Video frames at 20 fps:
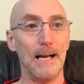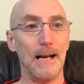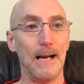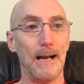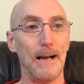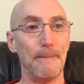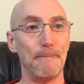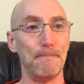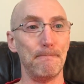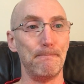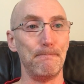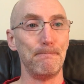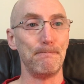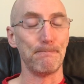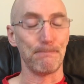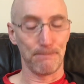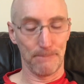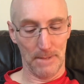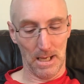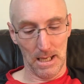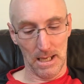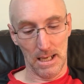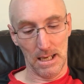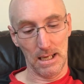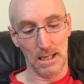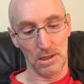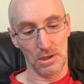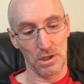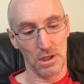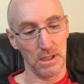And
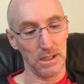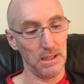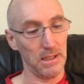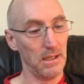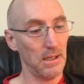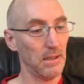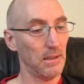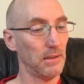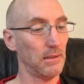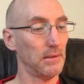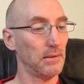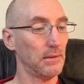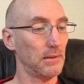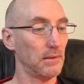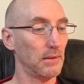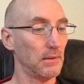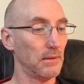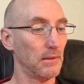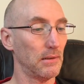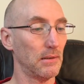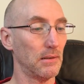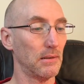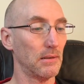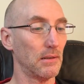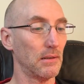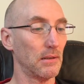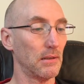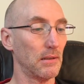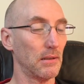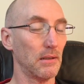actually
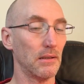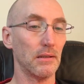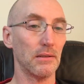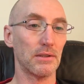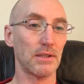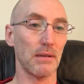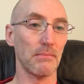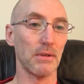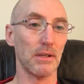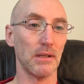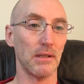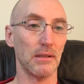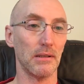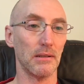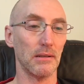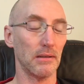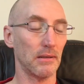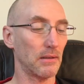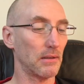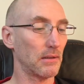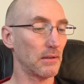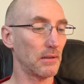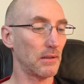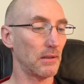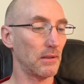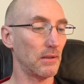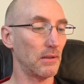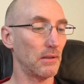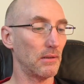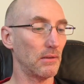some of
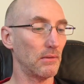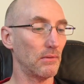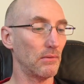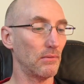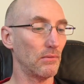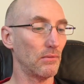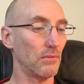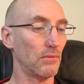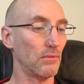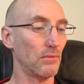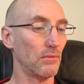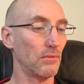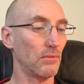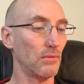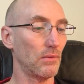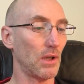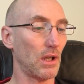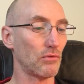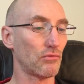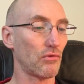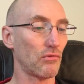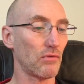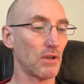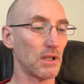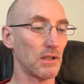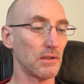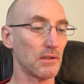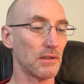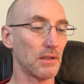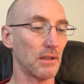the ultra
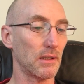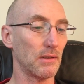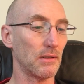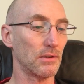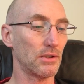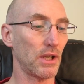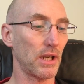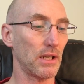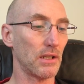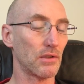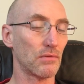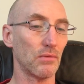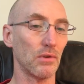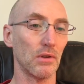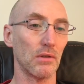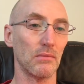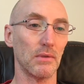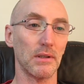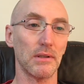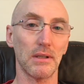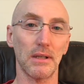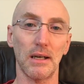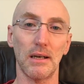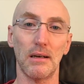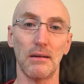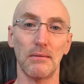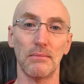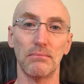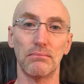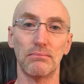runners that Shane has worked with
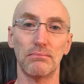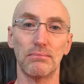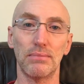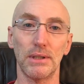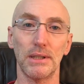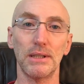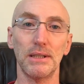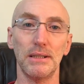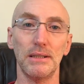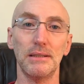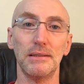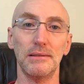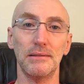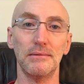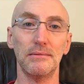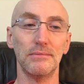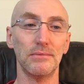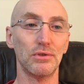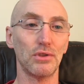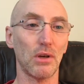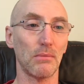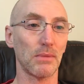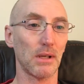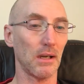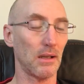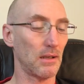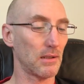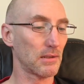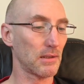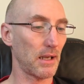are pretty top
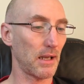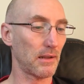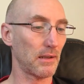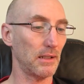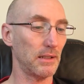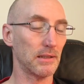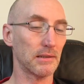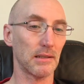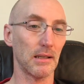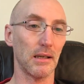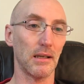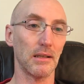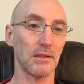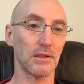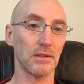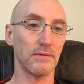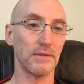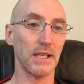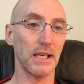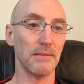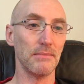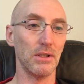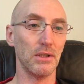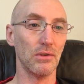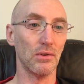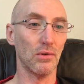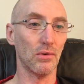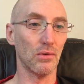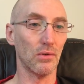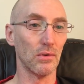class athletes, the likes of Damien
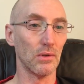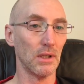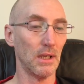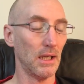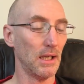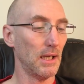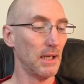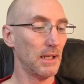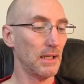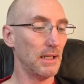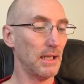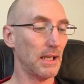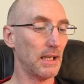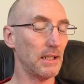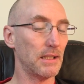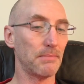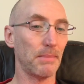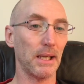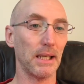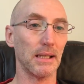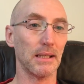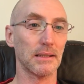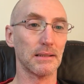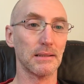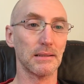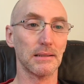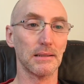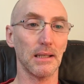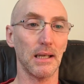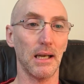Hall, Nicky
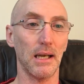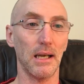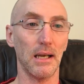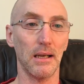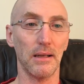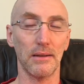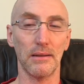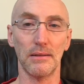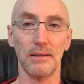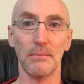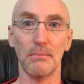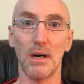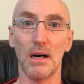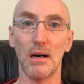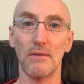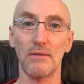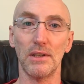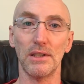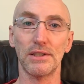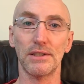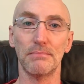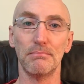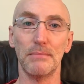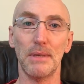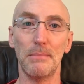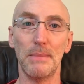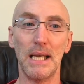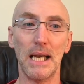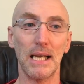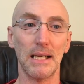Spinks, the marvellous
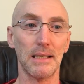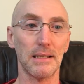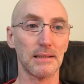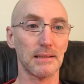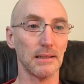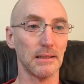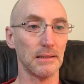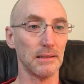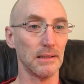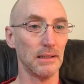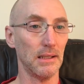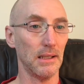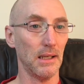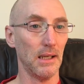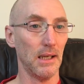Mimi Anderson,